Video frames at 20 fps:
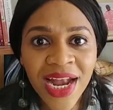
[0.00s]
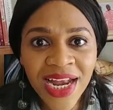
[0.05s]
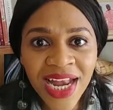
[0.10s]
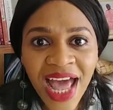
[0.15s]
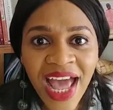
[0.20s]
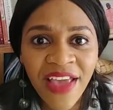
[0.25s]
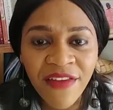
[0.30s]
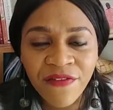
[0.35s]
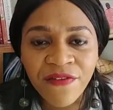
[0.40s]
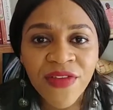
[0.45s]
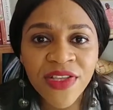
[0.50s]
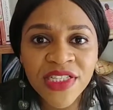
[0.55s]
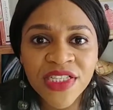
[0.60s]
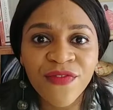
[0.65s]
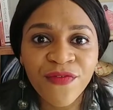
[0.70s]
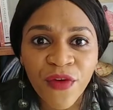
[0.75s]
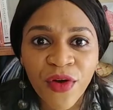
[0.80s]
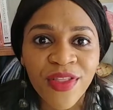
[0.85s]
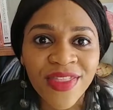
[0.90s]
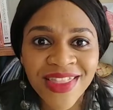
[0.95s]
Life is
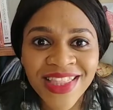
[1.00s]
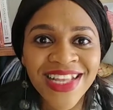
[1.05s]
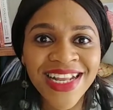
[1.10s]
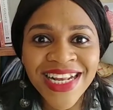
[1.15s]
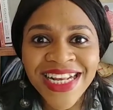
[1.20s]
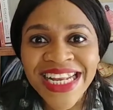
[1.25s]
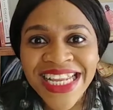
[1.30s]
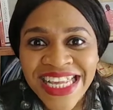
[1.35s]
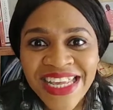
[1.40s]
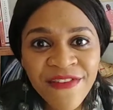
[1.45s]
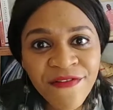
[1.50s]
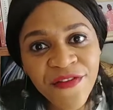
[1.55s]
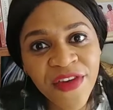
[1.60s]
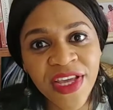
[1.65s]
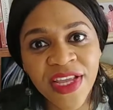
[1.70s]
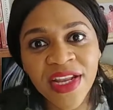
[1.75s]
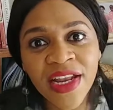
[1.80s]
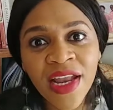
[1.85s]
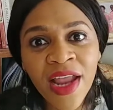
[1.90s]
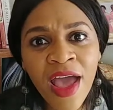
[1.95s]
for the
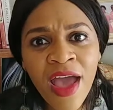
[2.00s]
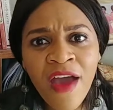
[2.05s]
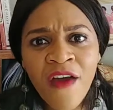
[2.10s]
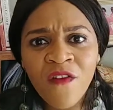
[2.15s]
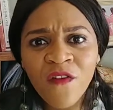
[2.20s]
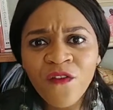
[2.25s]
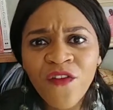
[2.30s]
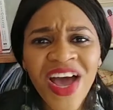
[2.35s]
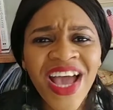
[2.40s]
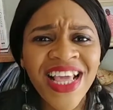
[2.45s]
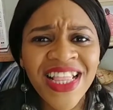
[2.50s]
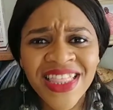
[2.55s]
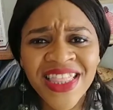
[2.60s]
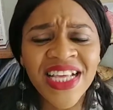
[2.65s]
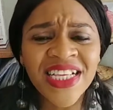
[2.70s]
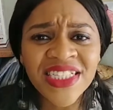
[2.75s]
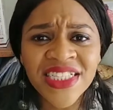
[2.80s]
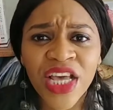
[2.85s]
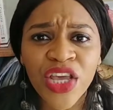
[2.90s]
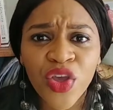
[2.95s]
living. Find
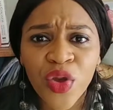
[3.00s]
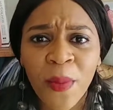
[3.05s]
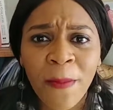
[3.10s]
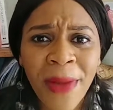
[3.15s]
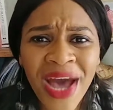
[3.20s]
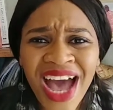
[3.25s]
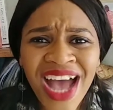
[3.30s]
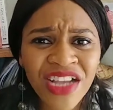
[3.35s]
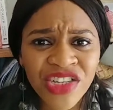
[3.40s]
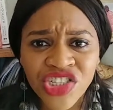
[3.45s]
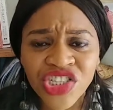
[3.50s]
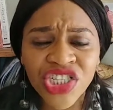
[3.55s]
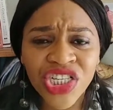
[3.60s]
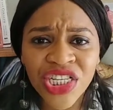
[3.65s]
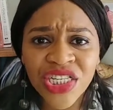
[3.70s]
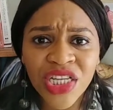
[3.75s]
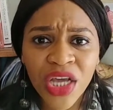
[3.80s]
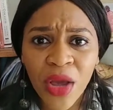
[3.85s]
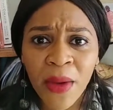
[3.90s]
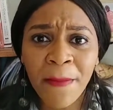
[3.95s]
things that you're
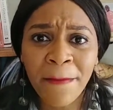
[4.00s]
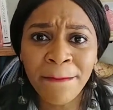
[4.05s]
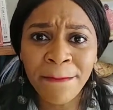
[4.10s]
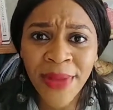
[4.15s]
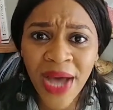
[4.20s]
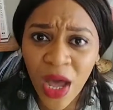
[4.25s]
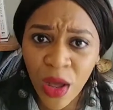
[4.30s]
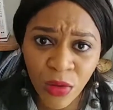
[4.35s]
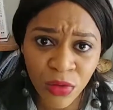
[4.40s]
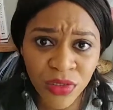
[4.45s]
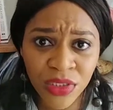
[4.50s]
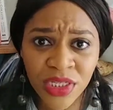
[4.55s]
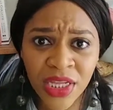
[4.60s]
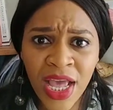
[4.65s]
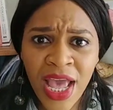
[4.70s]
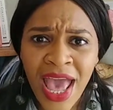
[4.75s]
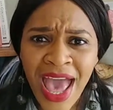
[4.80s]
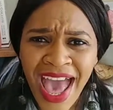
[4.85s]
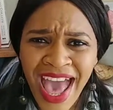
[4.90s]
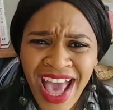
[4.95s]
passionate about
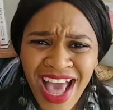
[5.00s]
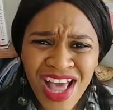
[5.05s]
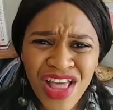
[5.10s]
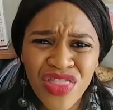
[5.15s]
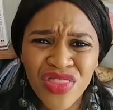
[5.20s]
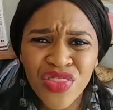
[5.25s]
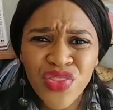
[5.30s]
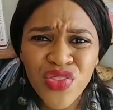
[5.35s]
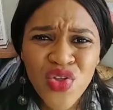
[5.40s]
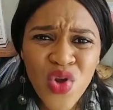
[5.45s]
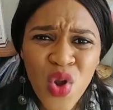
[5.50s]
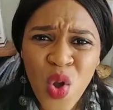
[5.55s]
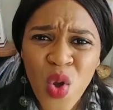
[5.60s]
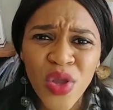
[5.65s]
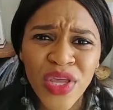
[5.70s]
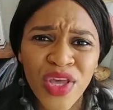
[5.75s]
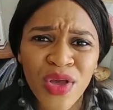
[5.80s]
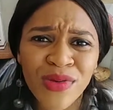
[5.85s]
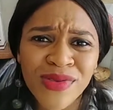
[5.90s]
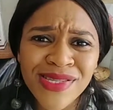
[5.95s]
and throw
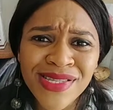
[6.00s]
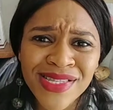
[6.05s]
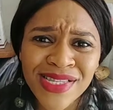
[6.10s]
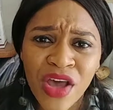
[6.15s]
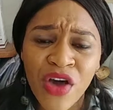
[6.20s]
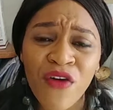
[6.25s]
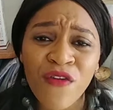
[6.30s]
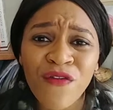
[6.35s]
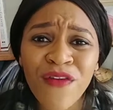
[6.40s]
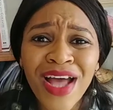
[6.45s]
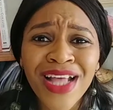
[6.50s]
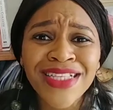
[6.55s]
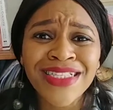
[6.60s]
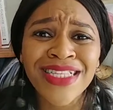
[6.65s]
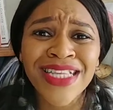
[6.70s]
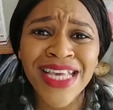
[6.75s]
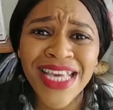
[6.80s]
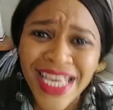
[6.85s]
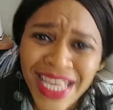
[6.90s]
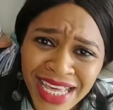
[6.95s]
yourself at
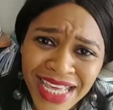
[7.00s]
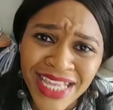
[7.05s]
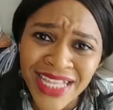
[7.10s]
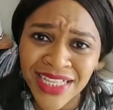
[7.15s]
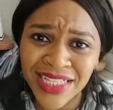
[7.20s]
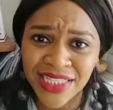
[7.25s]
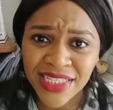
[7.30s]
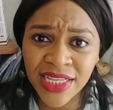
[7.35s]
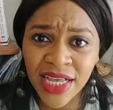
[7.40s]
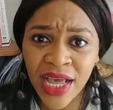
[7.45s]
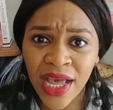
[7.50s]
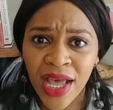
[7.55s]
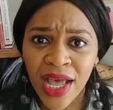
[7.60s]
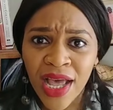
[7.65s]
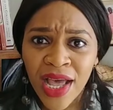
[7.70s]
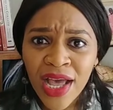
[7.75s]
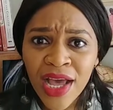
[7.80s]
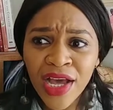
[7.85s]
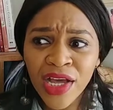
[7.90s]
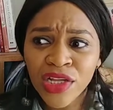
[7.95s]
it.
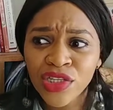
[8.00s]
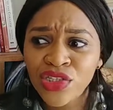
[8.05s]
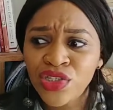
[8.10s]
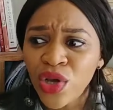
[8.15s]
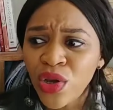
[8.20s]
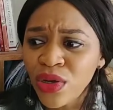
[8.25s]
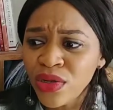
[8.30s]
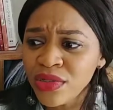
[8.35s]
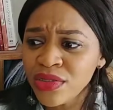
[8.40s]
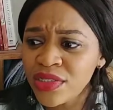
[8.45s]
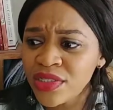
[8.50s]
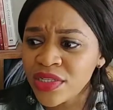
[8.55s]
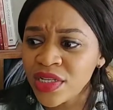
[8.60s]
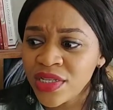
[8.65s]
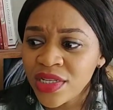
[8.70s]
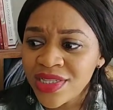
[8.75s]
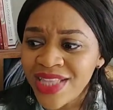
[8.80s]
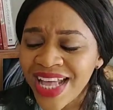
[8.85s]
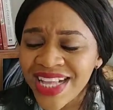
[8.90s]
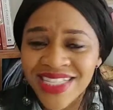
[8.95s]

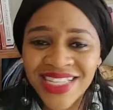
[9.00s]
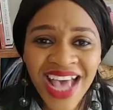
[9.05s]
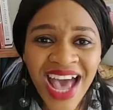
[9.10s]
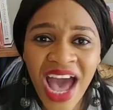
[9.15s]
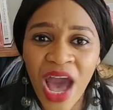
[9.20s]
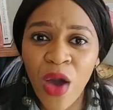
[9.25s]
That's